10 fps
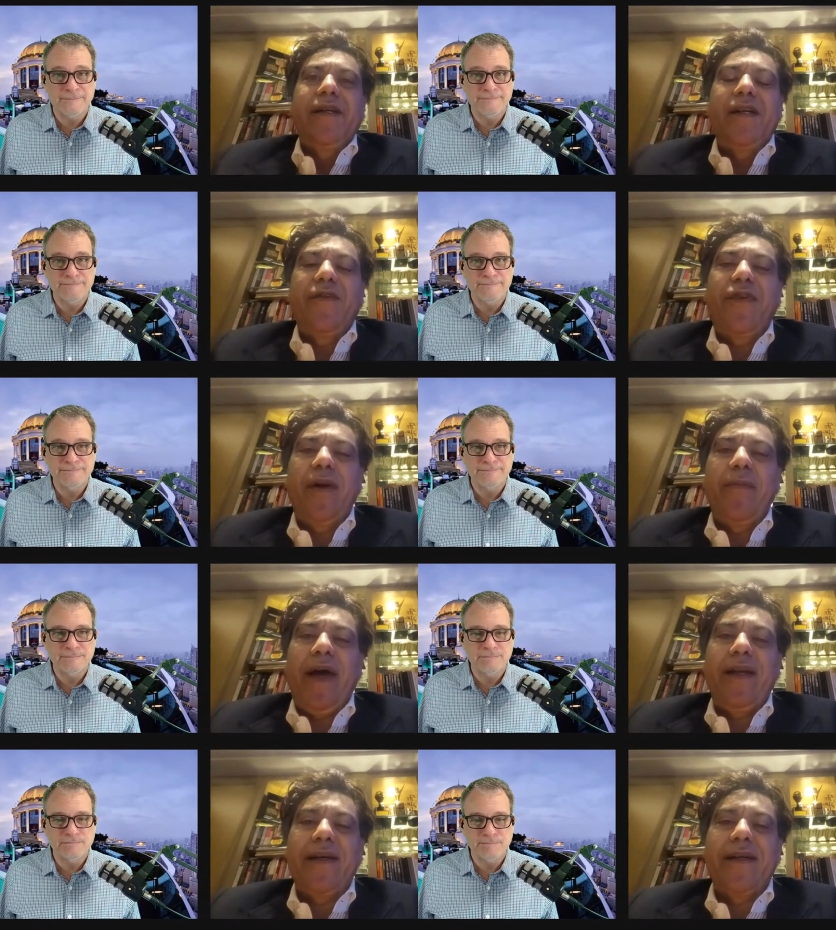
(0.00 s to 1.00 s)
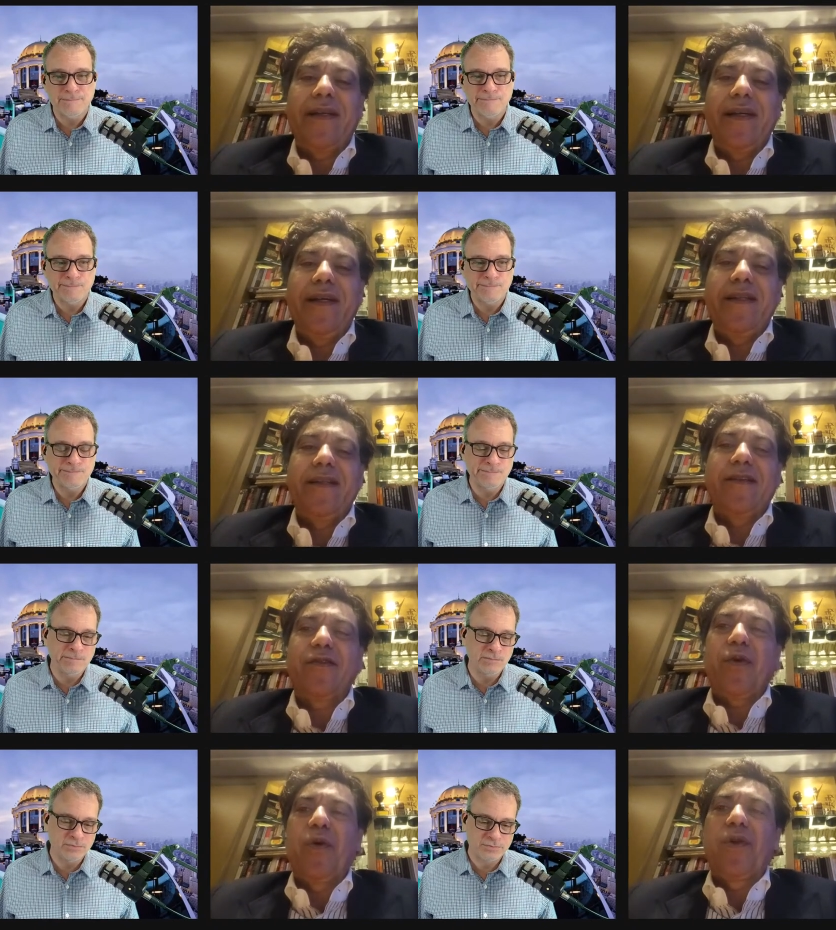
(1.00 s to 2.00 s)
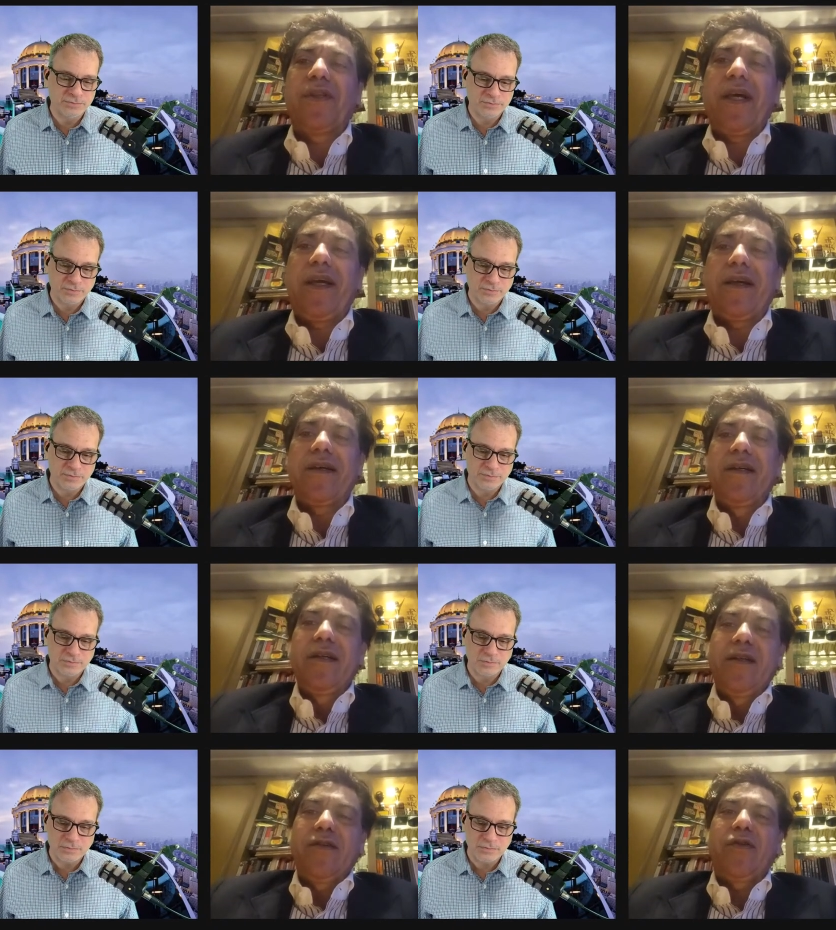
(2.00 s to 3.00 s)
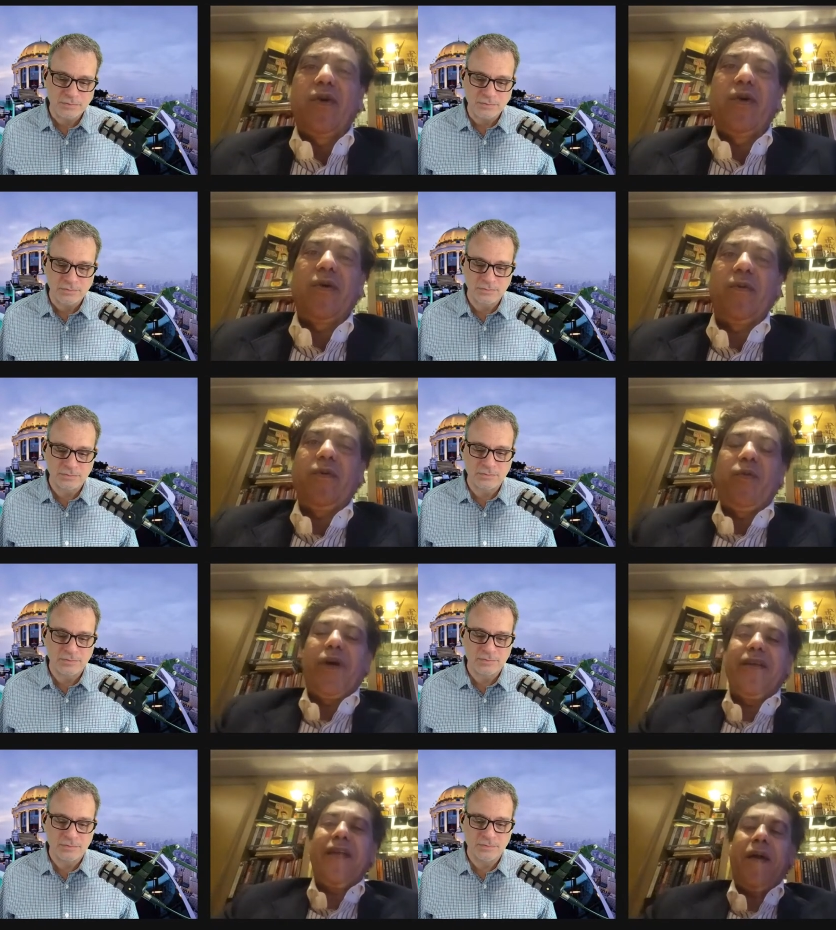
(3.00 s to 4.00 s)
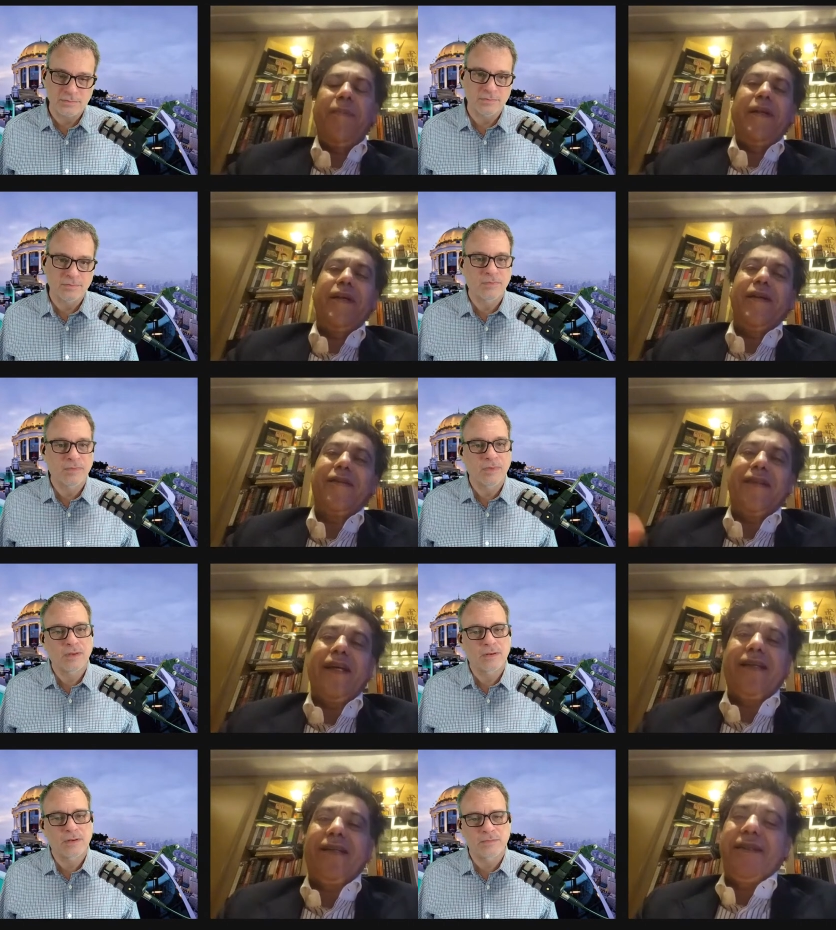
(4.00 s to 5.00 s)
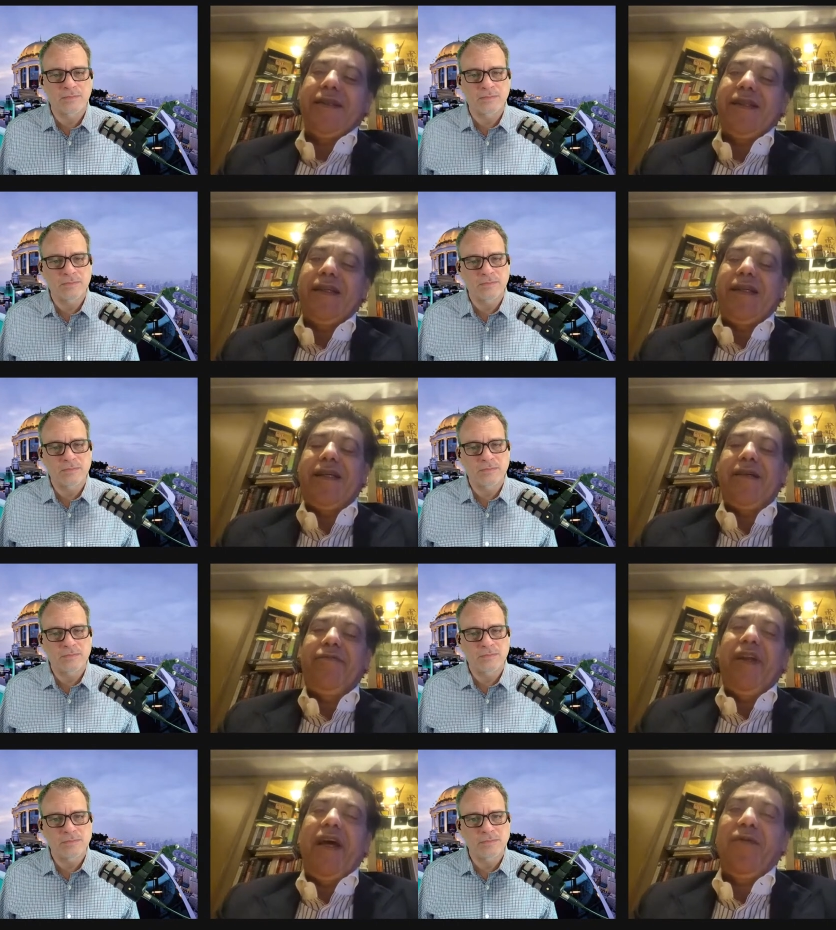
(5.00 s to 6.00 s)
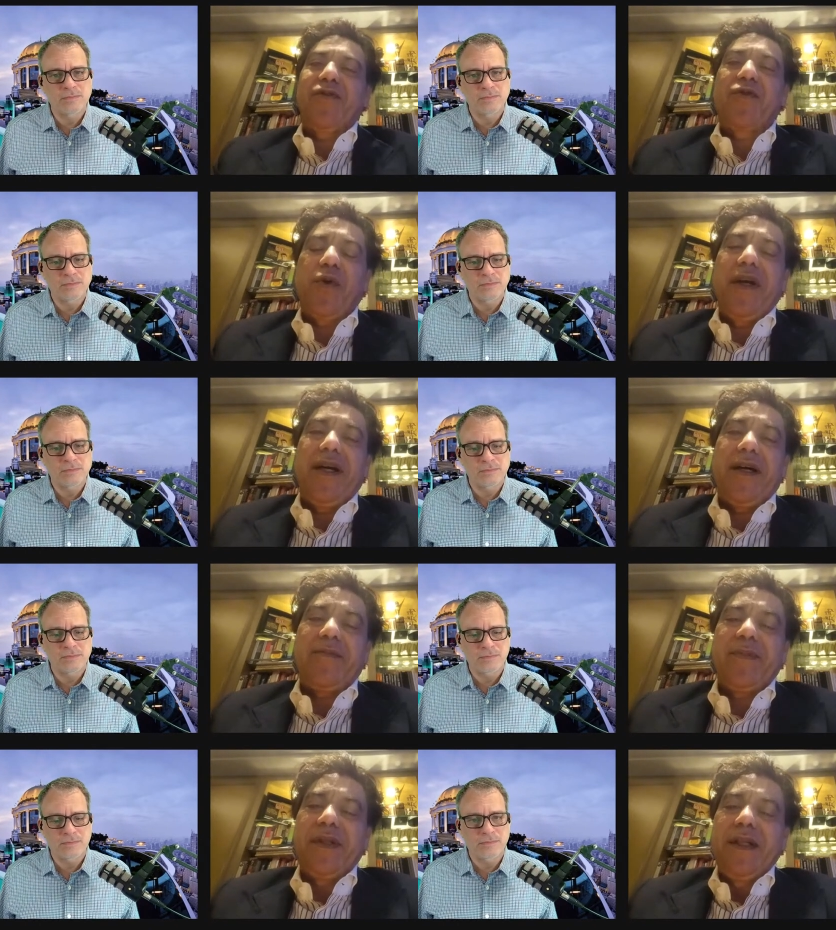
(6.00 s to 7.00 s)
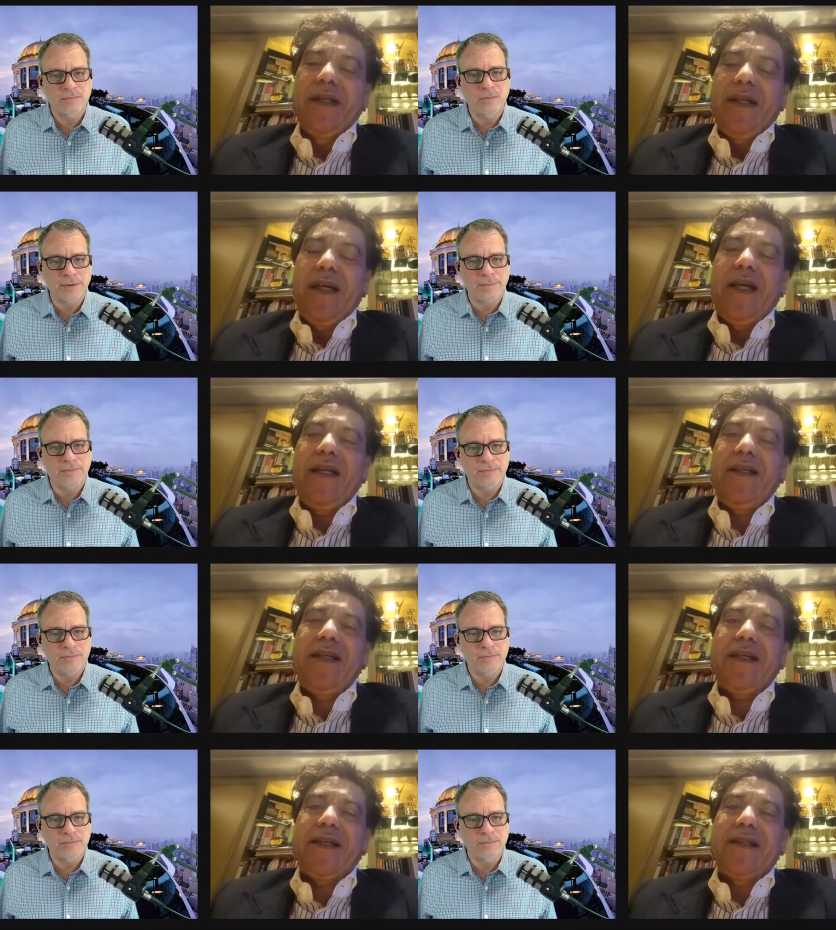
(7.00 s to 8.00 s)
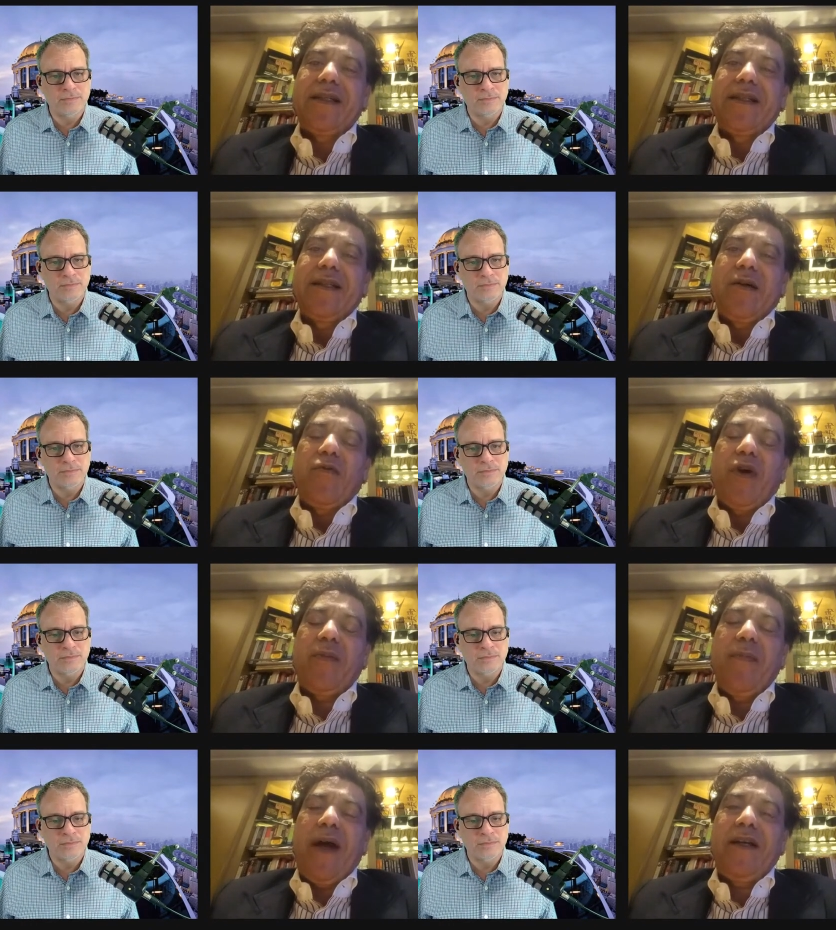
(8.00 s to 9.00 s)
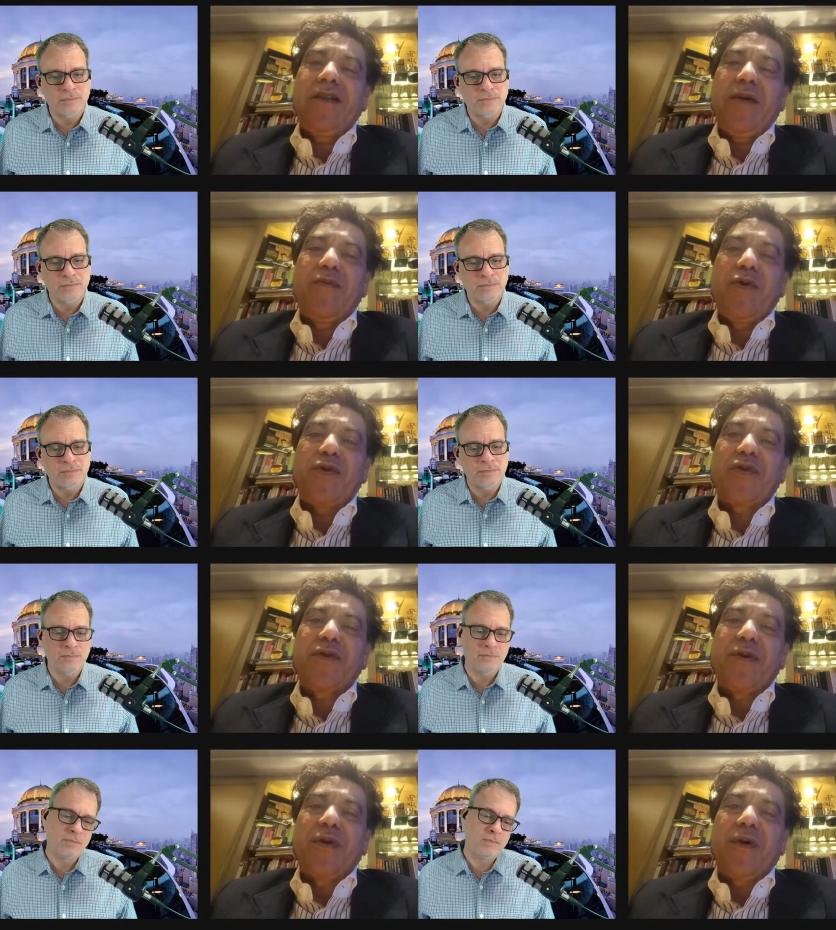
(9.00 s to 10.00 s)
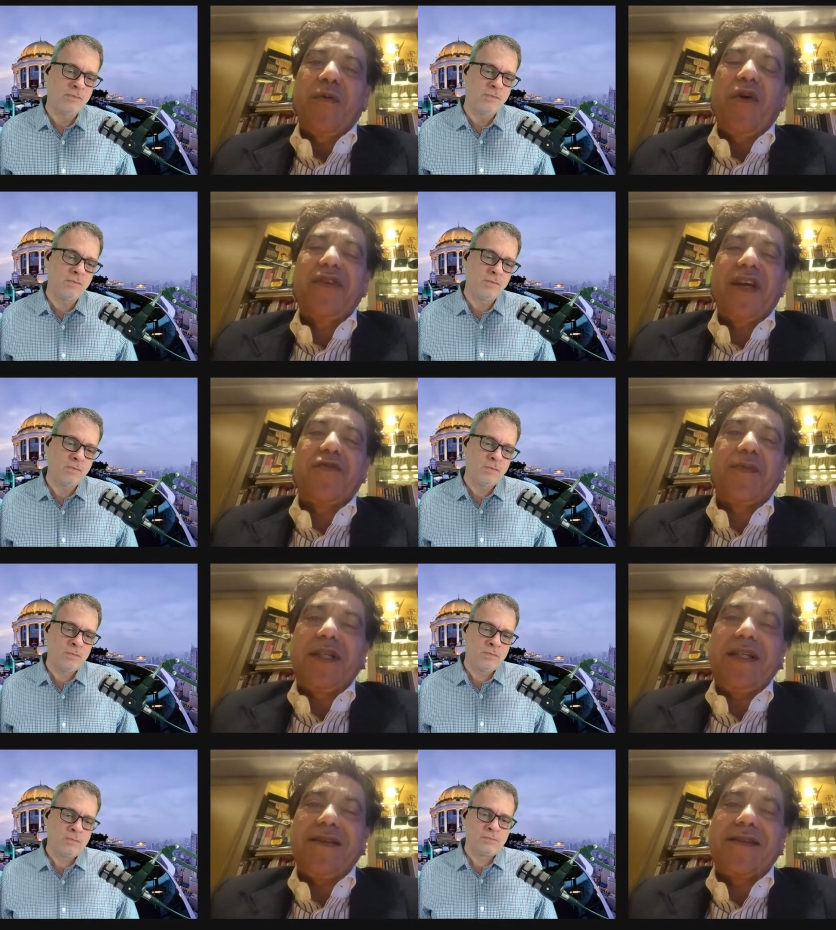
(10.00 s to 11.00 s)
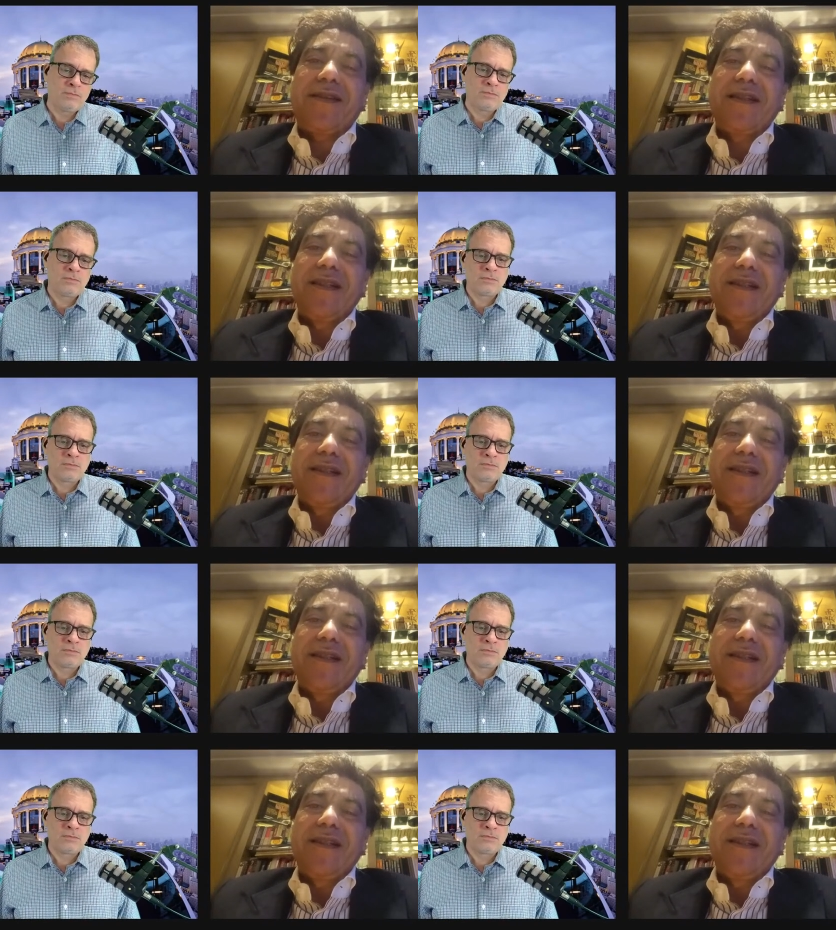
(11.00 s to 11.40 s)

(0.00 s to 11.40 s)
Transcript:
Speaker 1: different manner in this whole thing. So, what has happened is that uh, when I was growing up right. in India, what mattered the most was expertise.